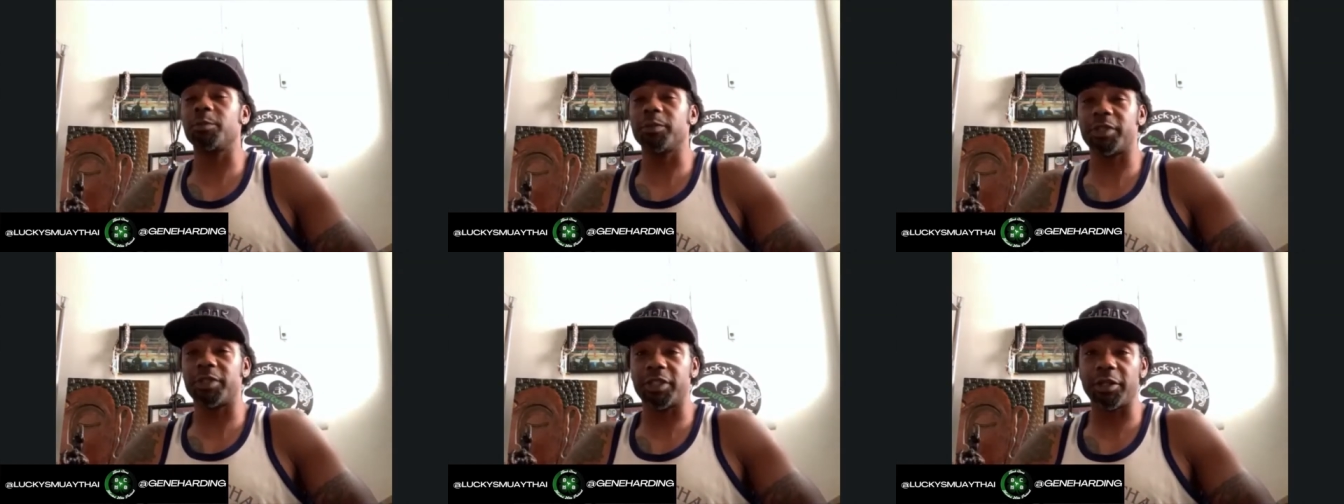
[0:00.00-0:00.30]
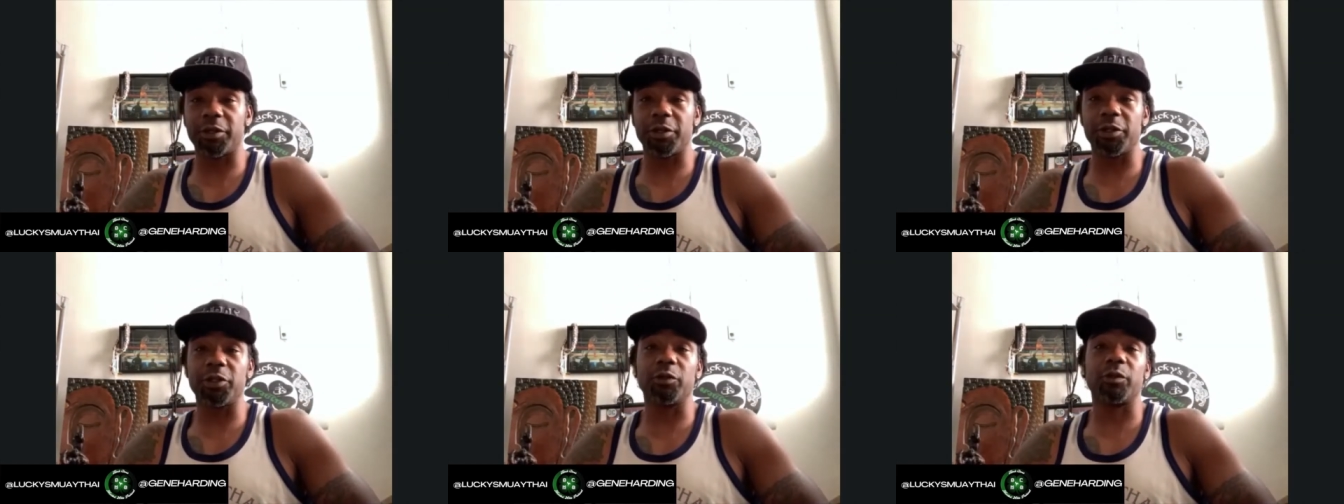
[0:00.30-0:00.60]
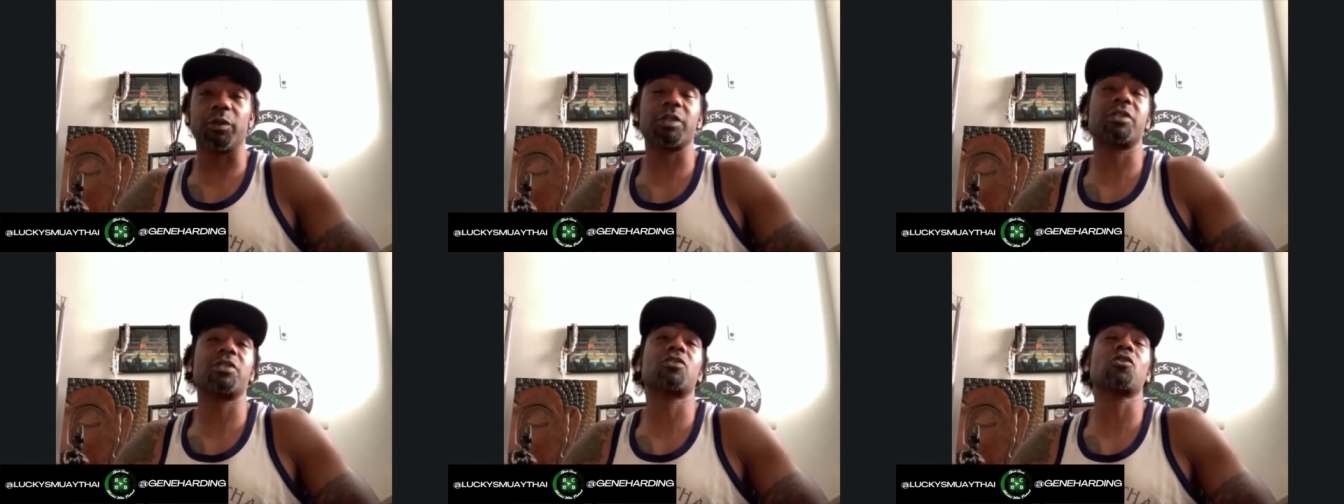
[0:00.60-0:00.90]

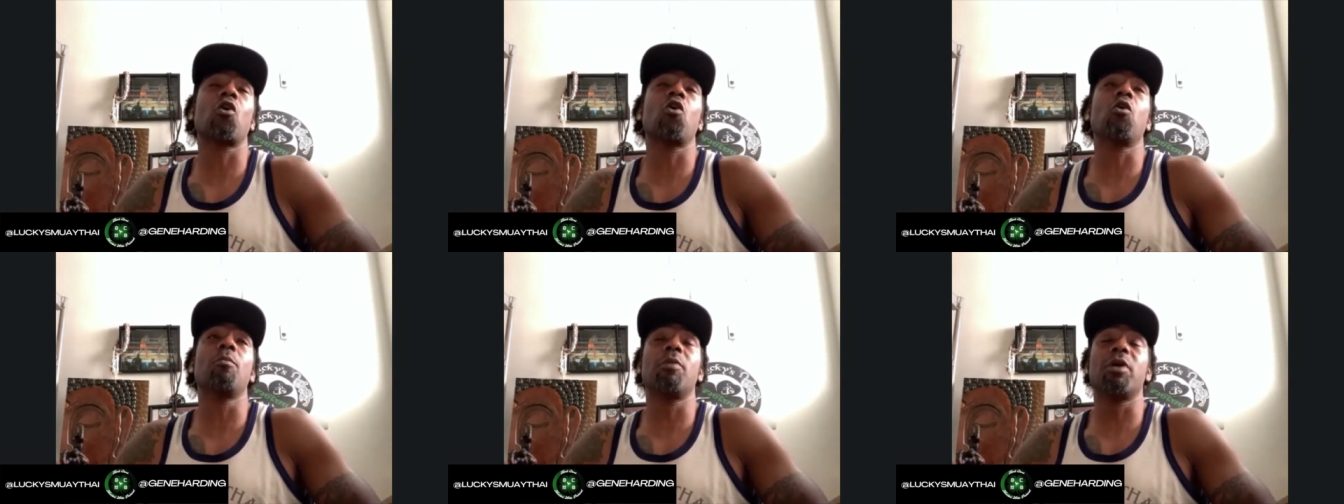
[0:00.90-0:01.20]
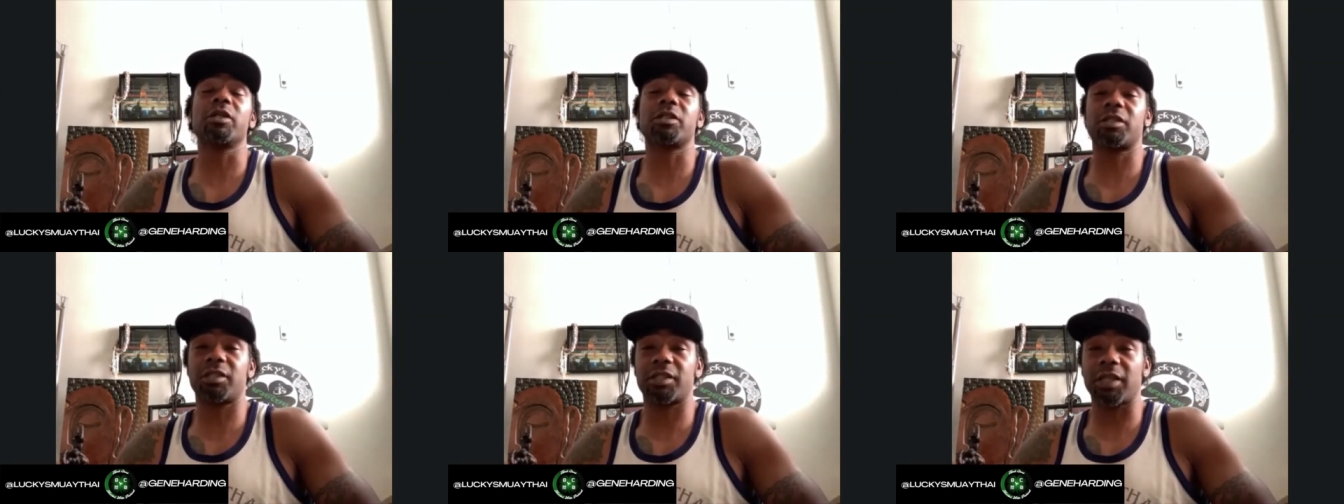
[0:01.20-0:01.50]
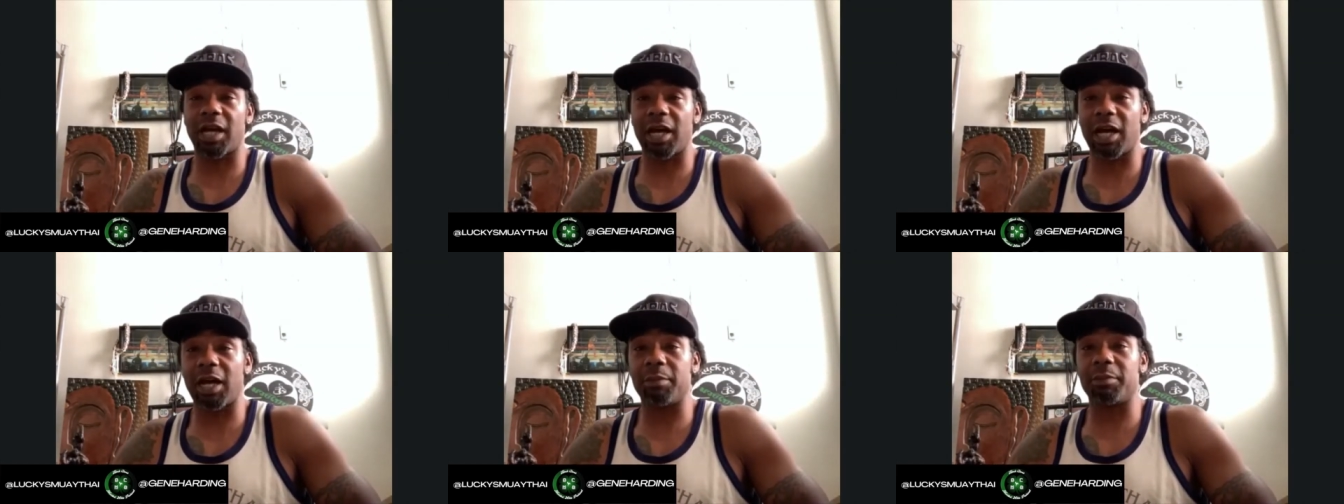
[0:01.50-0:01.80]
material and so much
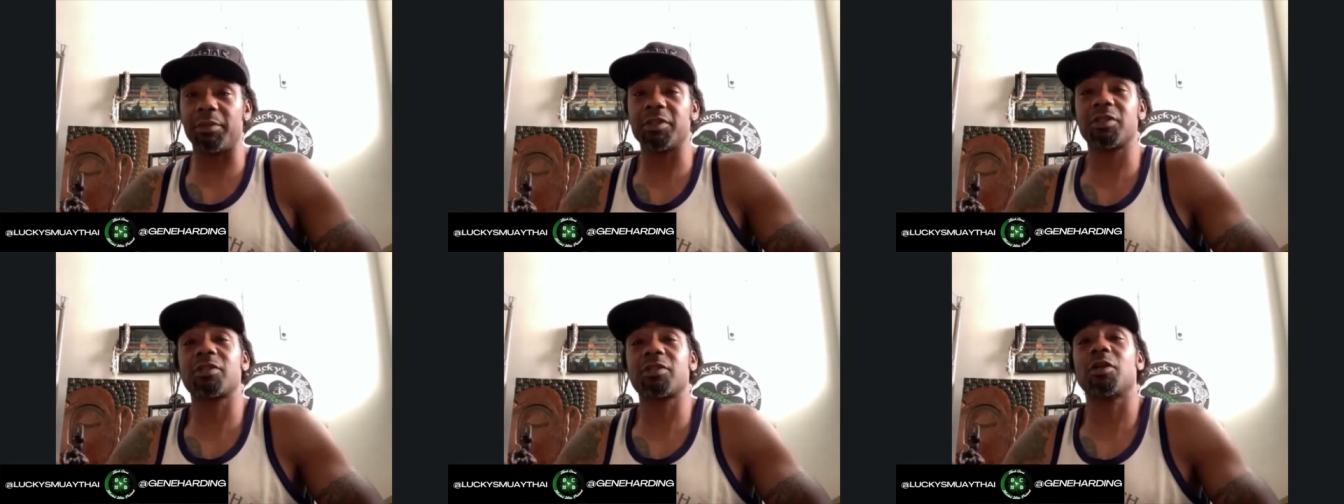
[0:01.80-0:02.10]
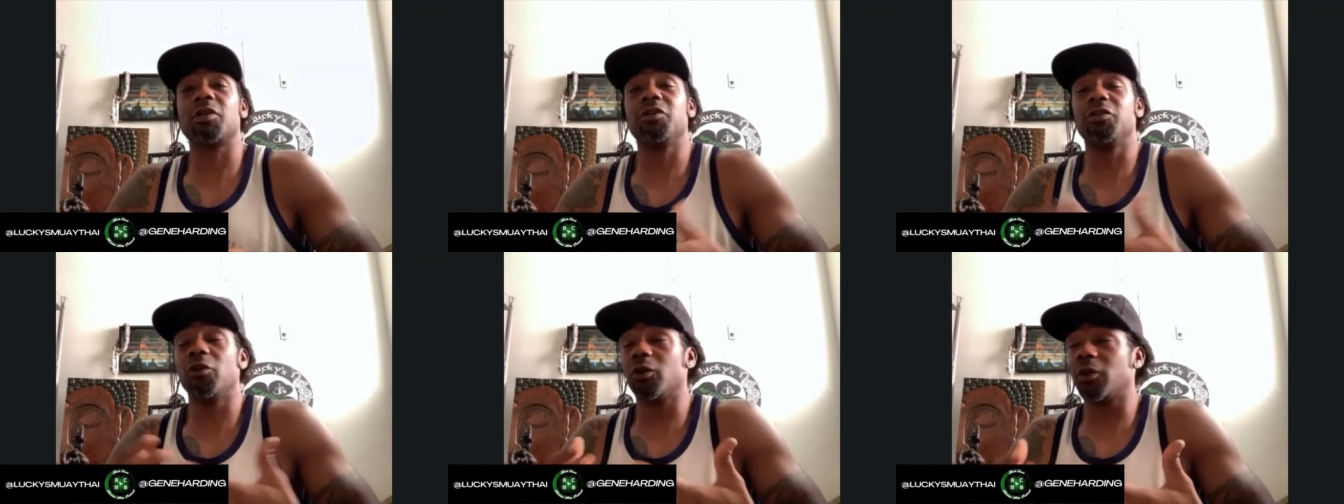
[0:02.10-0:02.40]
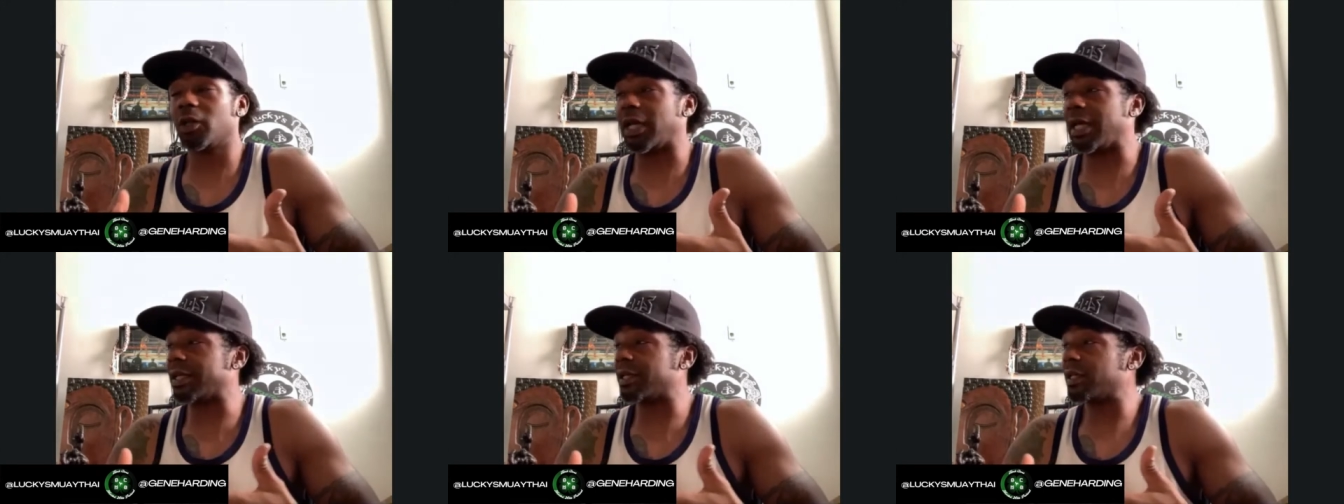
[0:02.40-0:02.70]
time, and so, you know,
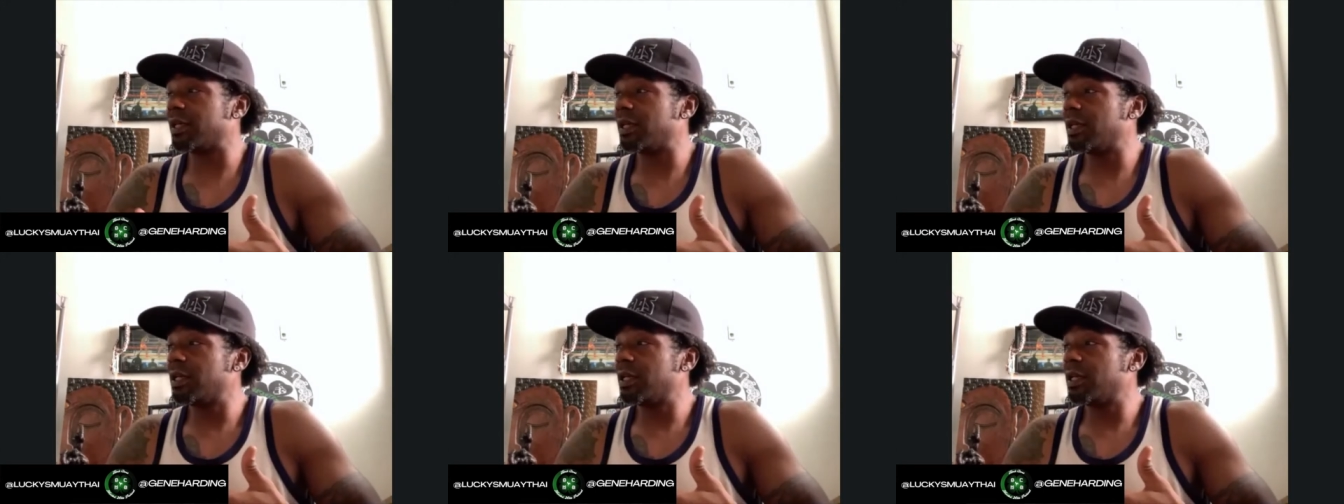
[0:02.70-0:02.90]
like,